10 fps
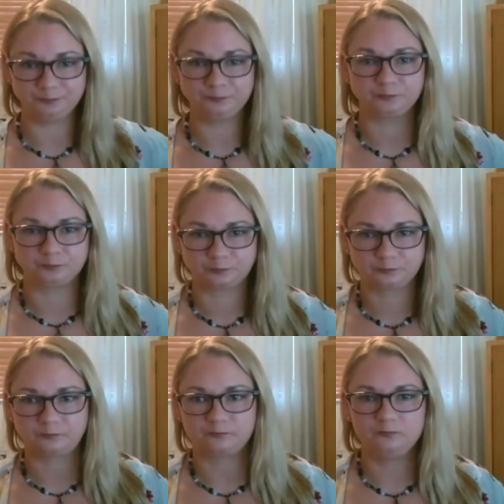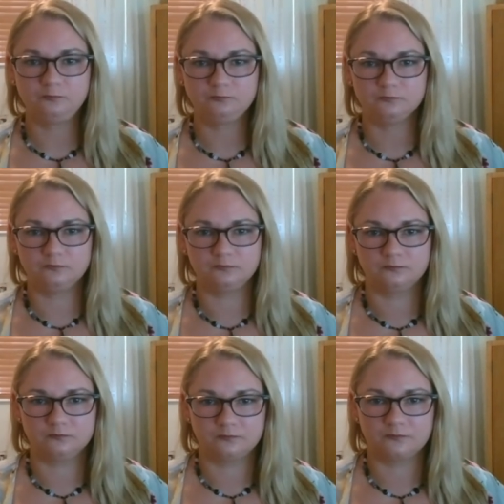the Conservation Pays program
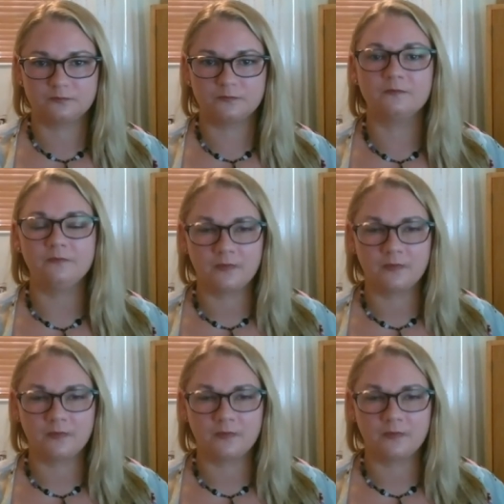for Broward County?